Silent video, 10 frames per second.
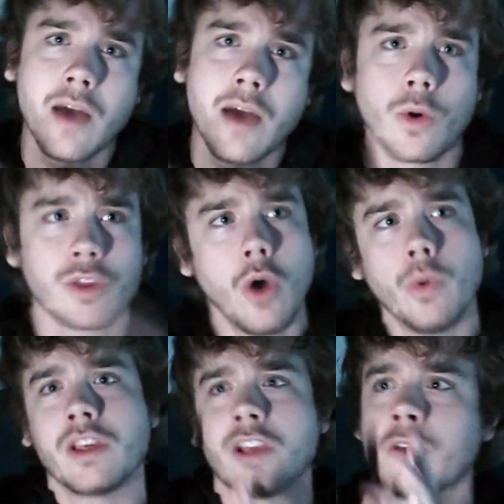or it's
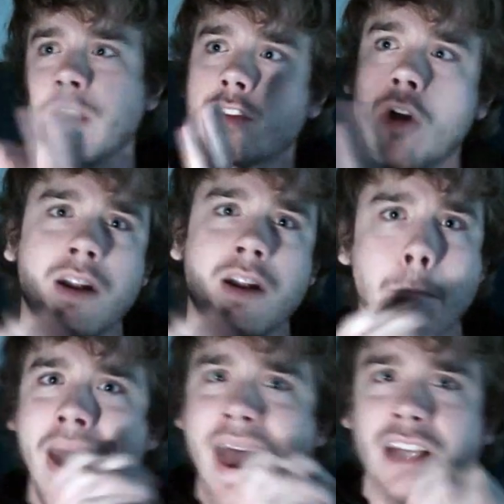always it's like started to
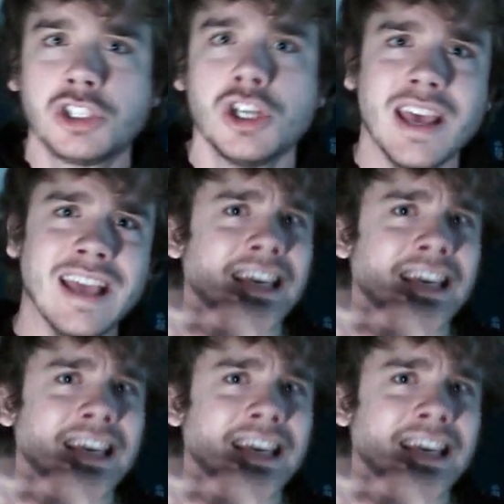mesh. In